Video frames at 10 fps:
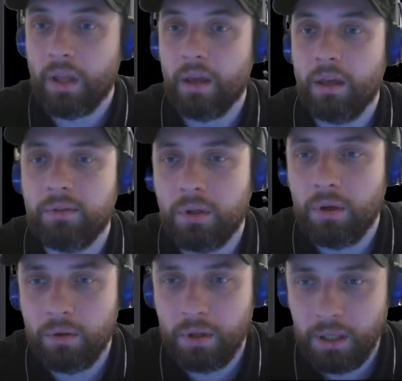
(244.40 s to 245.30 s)
even
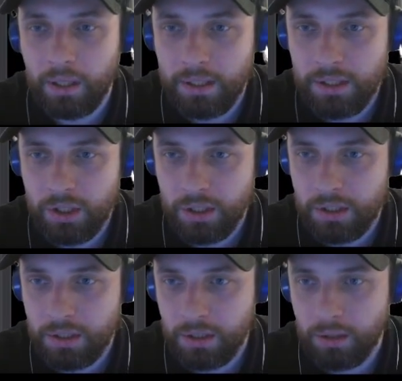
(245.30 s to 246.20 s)
though let's
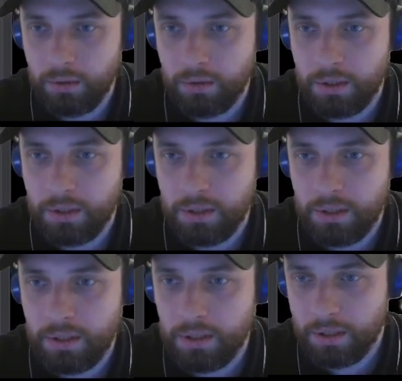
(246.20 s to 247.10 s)
just use it
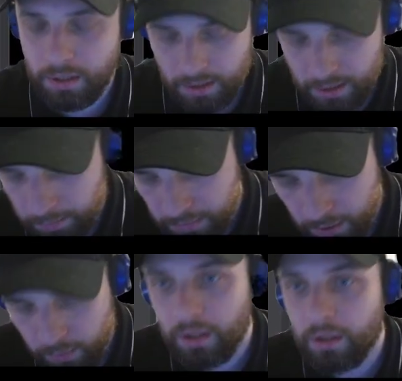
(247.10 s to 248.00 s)

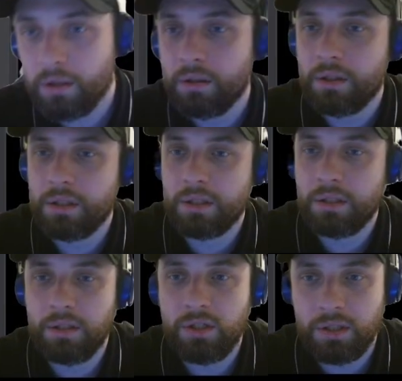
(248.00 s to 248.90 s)
simpler way, is
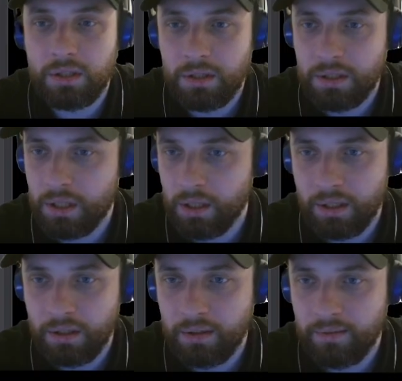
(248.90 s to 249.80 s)
just say
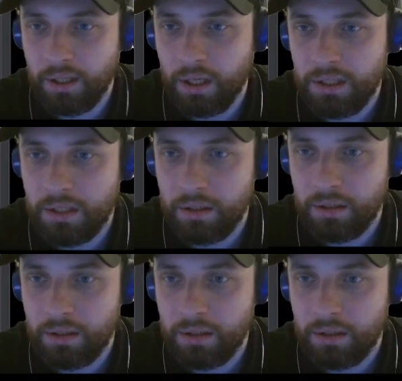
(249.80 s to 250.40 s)
like navigate.